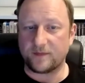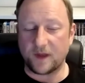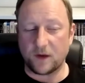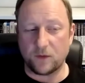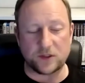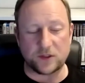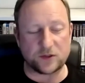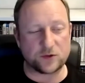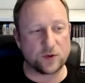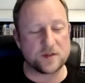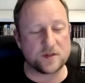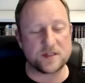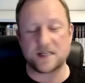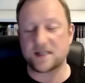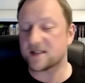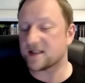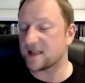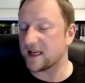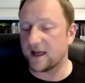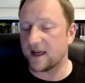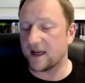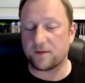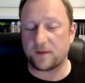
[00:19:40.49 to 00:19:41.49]
which was
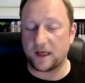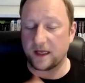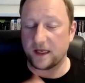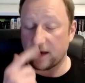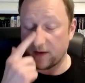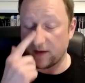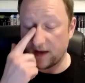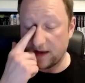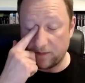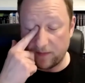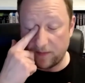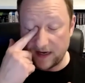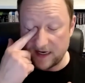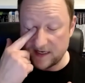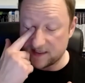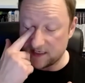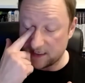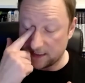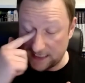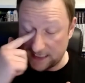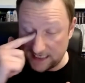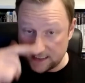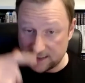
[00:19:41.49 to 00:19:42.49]
it's it, you know it
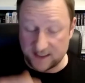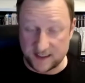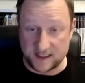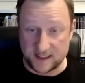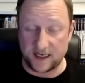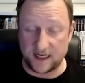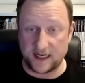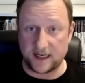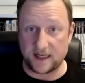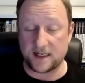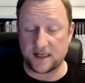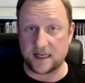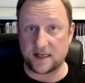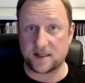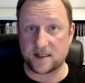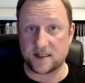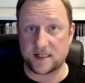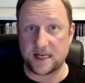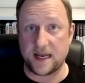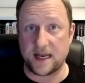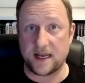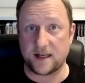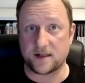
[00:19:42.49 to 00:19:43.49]
basically it's it,
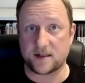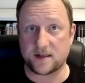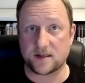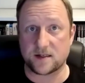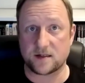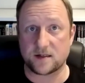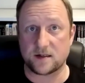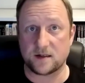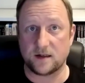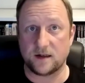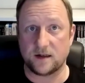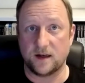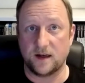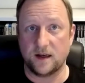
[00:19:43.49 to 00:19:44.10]
it's it's